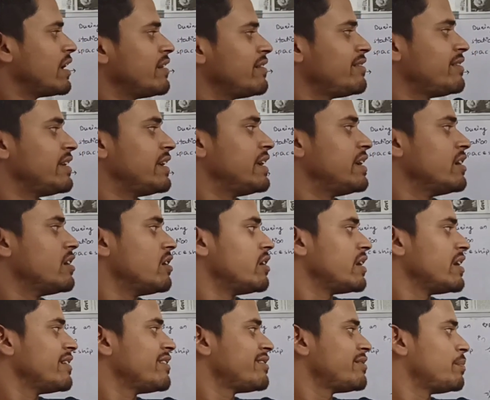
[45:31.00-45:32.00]
can see here
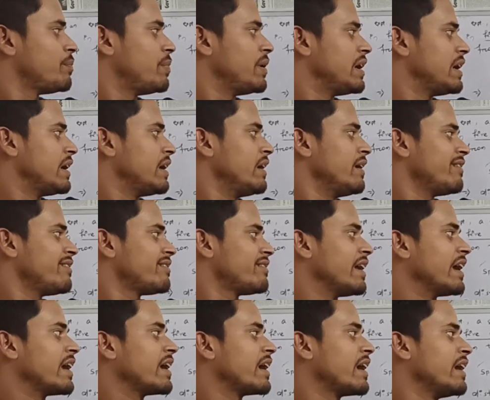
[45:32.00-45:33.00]
in speed,
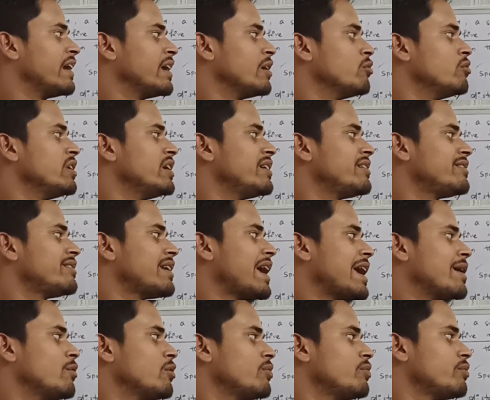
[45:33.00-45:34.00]
second unit
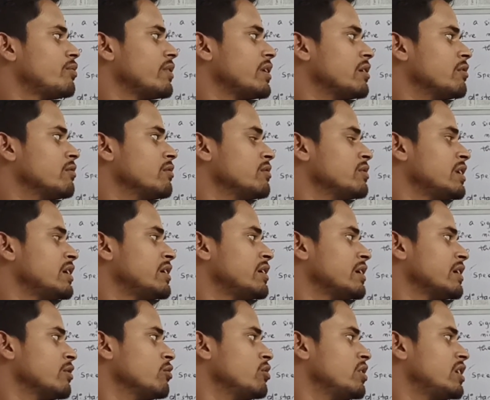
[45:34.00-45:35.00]
time of
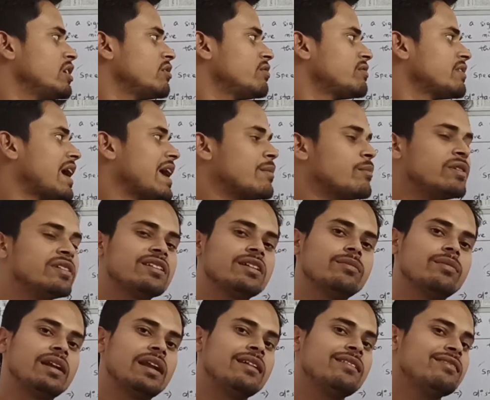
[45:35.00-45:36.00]
that unit of time is
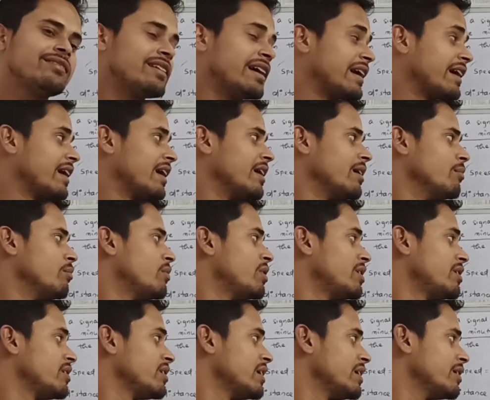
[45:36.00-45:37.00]
given as second,
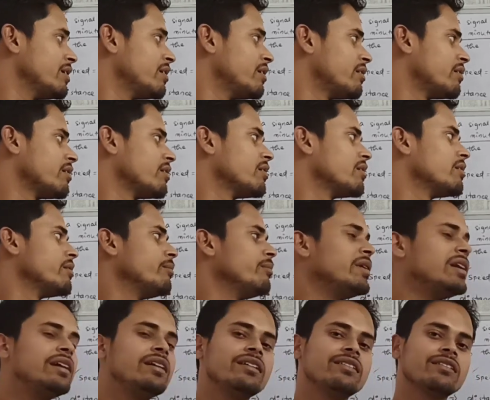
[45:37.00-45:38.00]
but here
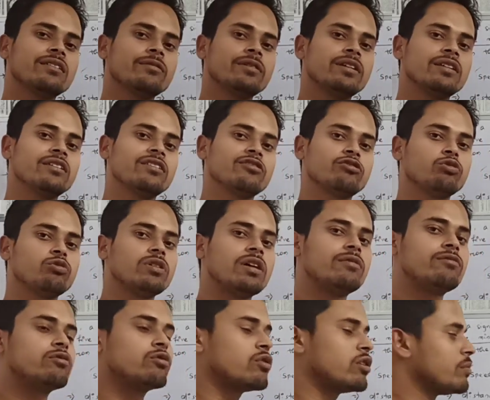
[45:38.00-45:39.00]
minute is given, so you
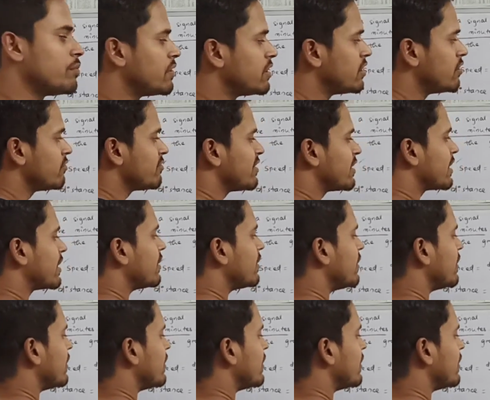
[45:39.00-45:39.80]
have to convert it into second.